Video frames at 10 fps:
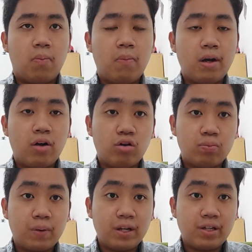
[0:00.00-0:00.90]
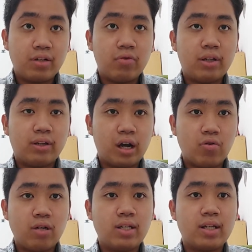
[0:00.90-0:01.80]
My occupation right
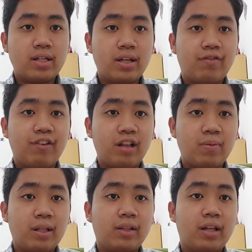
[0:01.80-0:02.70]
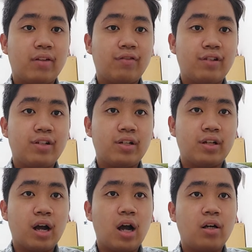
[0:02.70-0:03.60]
now is as a film and television